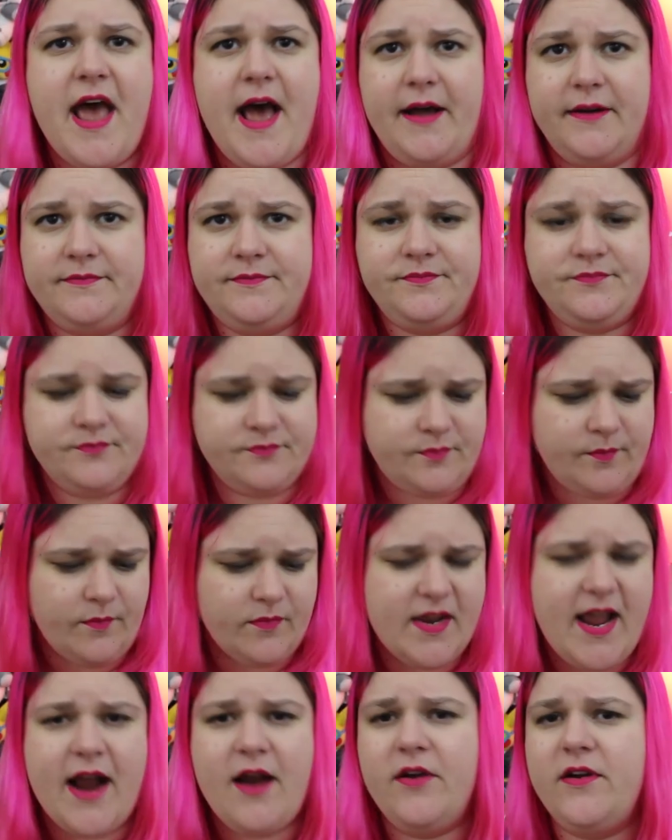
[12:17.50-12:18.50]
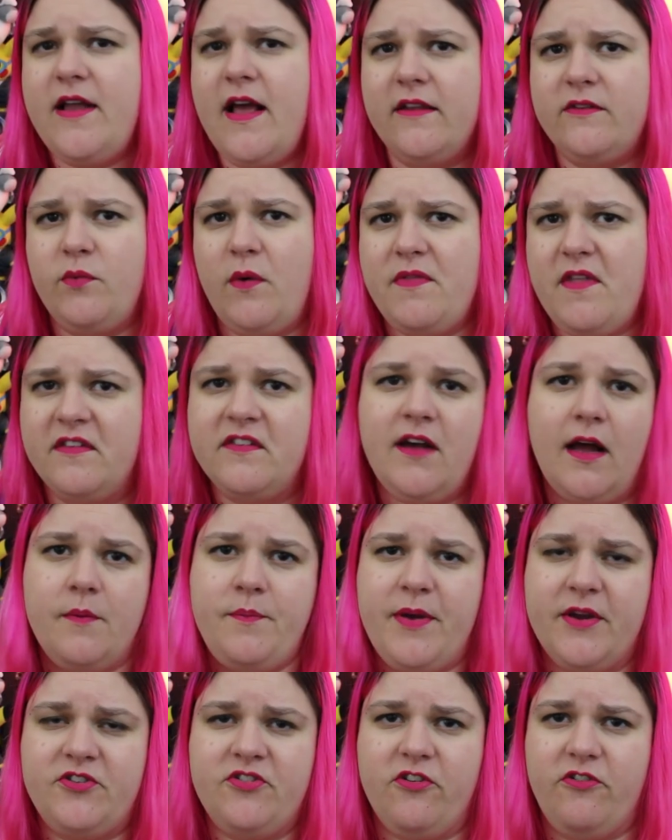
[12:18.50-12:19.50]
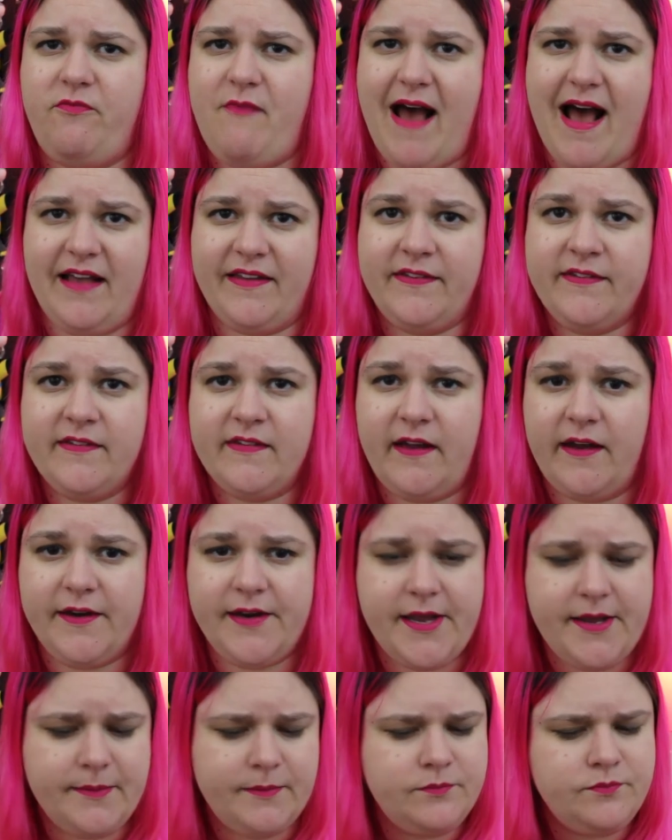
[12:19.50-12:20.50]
Yeah. Karyn has one that's got a picture of masks on it.